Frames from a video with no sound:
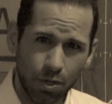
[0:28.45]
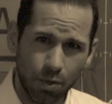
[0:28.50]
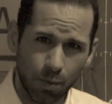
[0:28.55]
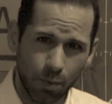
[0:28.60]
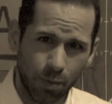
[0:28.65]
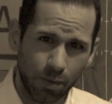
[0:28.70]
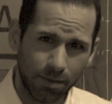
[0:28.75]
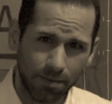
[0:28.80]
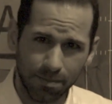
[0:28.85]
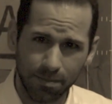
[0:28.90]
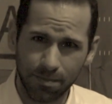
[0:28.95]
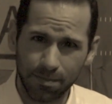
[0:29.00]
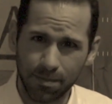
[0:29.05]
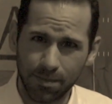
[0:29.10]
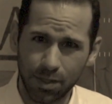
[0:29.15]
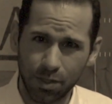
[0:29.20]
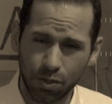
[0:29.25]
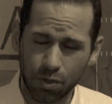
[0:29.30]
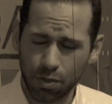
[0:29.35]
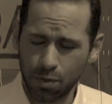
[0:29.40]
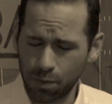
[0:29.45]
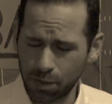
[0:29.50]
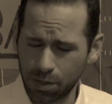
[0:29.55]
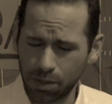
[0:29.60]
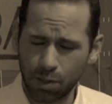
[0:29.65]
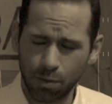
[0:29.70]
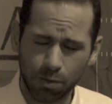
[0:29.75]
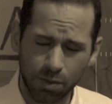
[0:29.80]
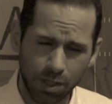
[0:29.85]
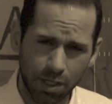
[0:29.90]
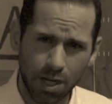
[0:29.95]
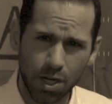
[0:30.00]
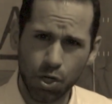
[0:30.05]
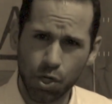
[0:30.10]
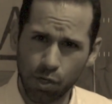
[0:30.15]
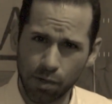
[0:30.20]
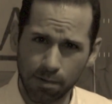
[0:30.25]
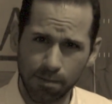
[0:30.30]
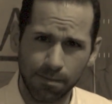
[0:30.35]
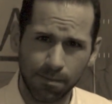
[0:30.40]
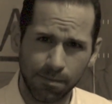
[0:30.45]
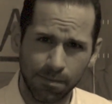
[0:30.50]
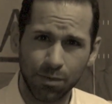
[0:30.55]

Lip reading: new is through association.